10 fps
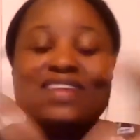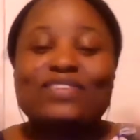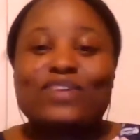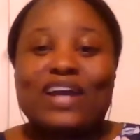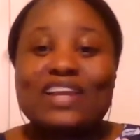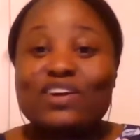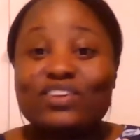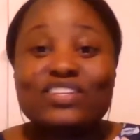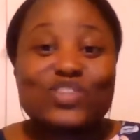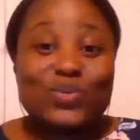So I had
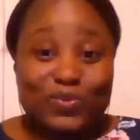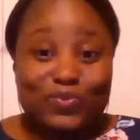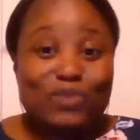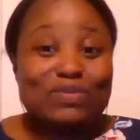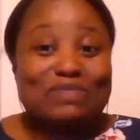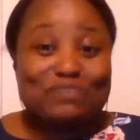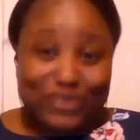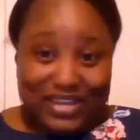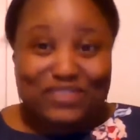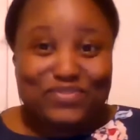all this group of women
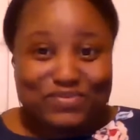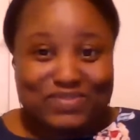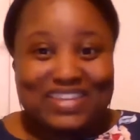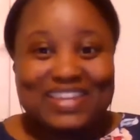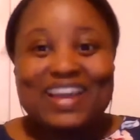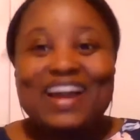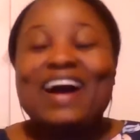praying for me.